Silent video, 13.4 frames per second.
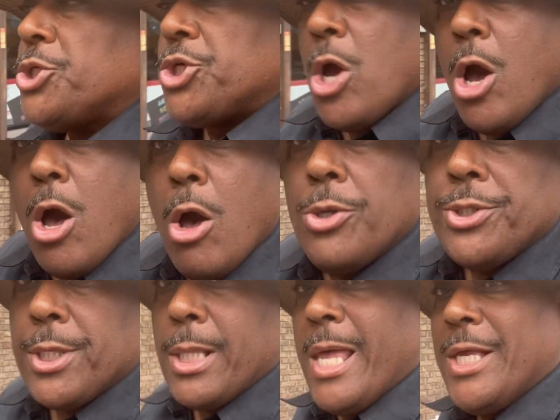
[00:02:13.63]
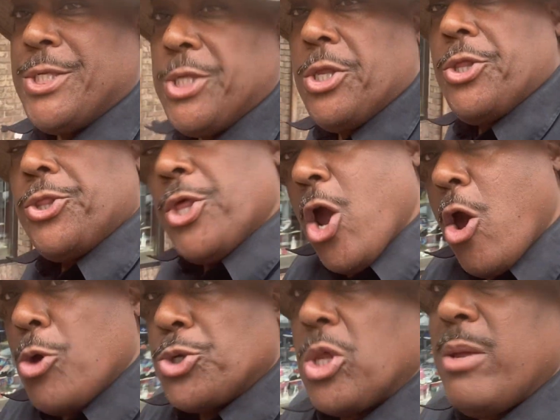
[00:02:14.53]
Charles Lester
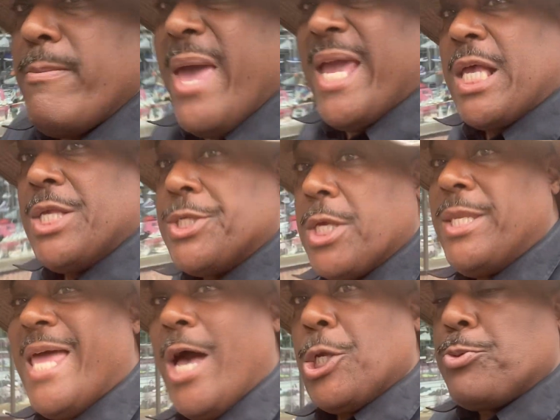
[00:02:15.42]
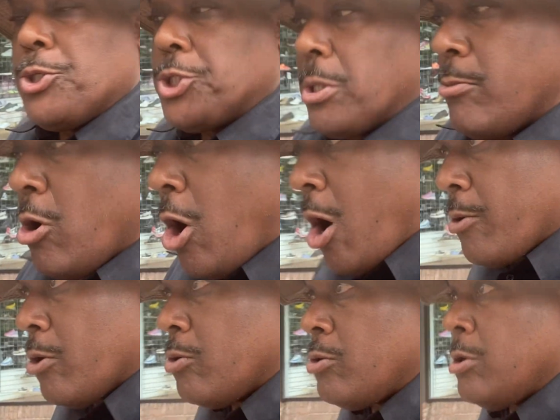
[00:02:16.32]
III is going to make his announcement
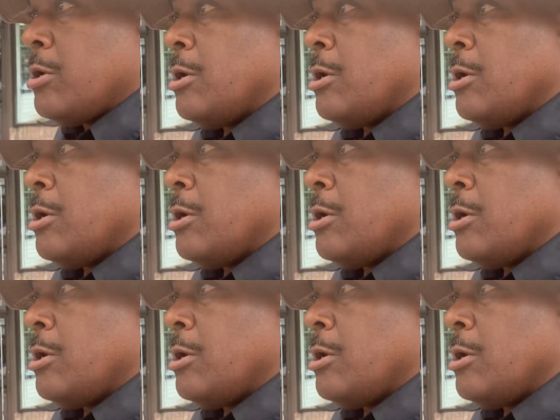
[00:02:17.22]
tomorrow.